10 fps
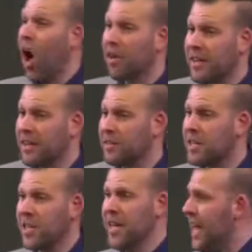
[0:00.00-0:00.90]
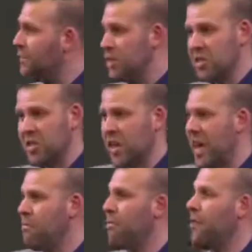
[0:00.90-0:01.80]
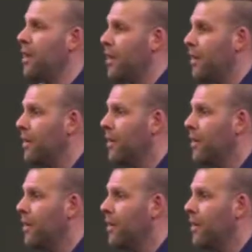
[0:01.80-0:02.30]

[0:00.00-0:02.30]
are guilty of the same thing.